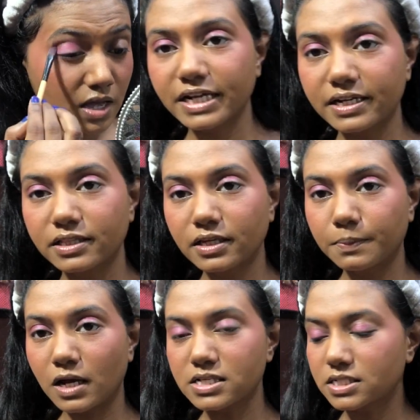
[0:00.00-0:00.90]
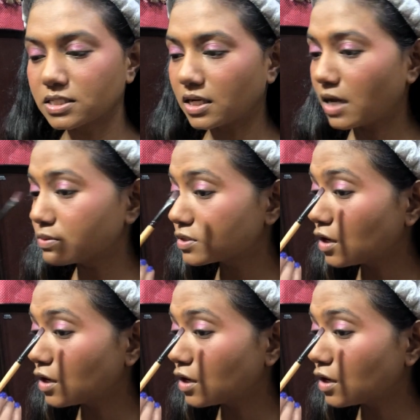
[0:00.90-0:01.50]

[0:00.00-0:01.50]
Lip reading: Getting the plaster done, I was